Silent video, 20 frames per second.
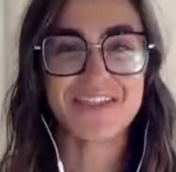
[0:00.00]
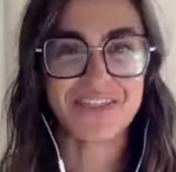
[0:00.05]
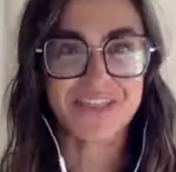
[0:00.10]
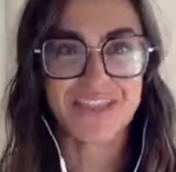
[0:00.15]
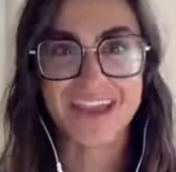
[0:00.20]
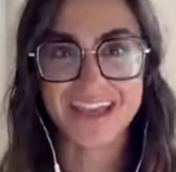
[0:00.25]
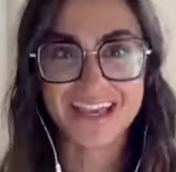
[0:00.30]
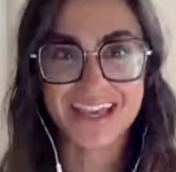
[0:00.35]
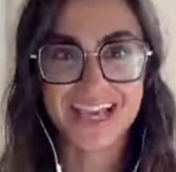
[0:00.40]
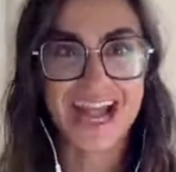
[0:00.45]

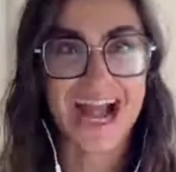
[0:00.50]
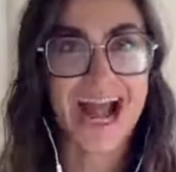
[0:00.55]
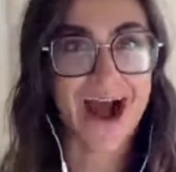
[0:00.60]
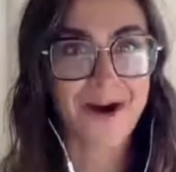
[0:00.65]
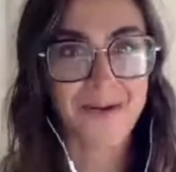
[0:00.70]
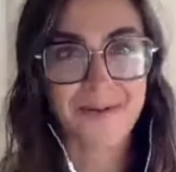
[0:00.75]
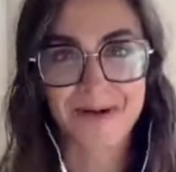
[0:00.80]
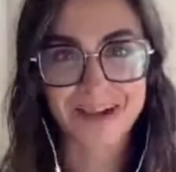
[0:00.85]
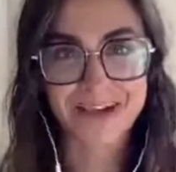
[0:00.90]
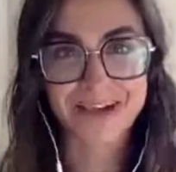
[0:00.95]
thinking,
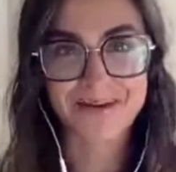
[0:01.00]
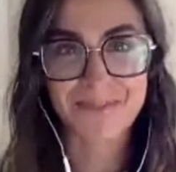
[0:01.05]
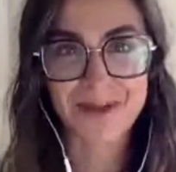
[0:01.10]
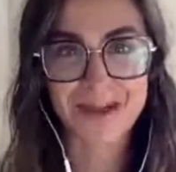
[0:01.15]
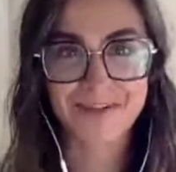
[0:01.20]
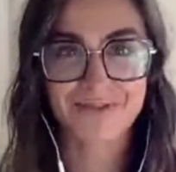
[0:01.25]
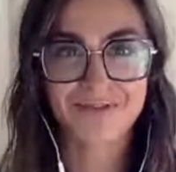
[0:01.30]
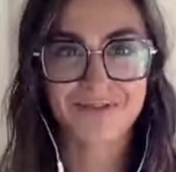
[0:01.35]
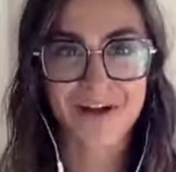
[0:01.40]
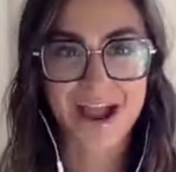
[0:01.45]
how am I going to
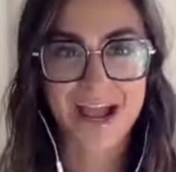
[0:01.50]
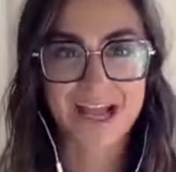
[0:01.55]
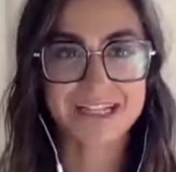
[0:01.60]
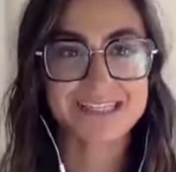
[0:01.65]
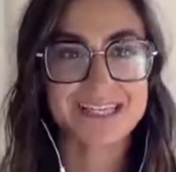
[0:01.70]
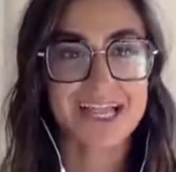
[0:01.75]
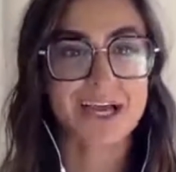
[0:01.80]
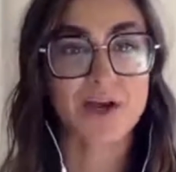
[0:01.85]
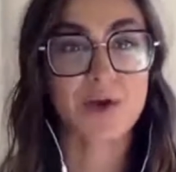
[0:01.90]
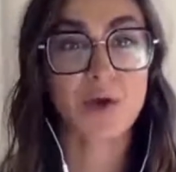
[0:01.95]
make friends?
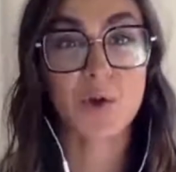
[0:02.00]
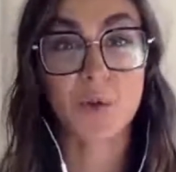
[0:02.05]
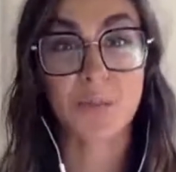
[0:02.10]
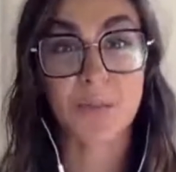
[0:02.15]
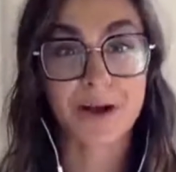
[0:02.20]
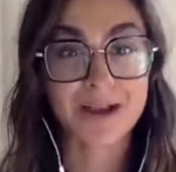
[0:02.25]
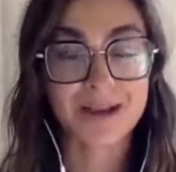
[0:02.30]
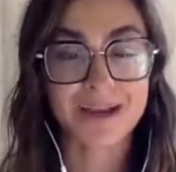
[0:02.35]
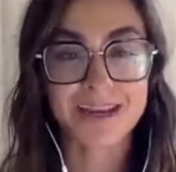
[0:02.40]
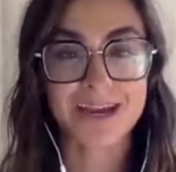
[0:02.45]
Like, who am
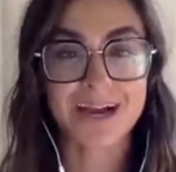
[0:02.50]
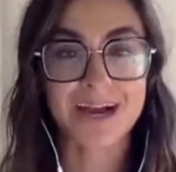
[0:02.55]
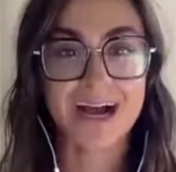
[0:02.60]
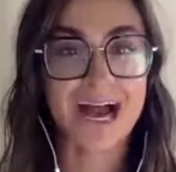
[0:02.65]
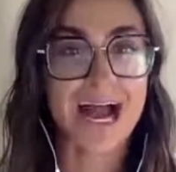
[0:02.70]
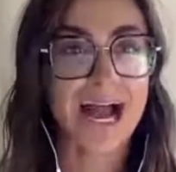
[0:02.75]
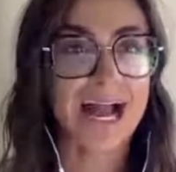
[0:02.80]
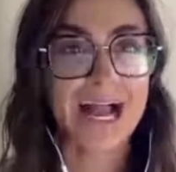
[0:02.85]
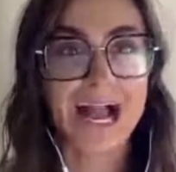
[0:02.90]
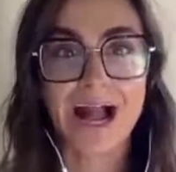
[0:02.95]
I going to
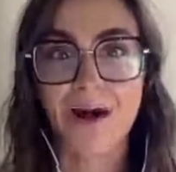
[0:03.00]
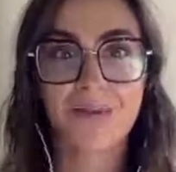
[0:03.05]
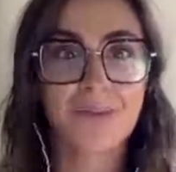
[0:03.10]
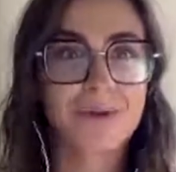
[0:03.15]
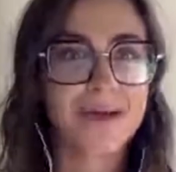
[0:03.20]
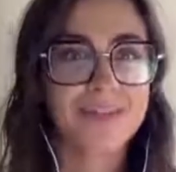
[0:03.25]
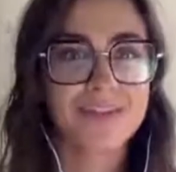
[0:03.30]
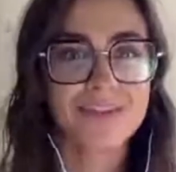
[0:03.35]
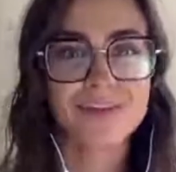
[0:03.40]
hang out with?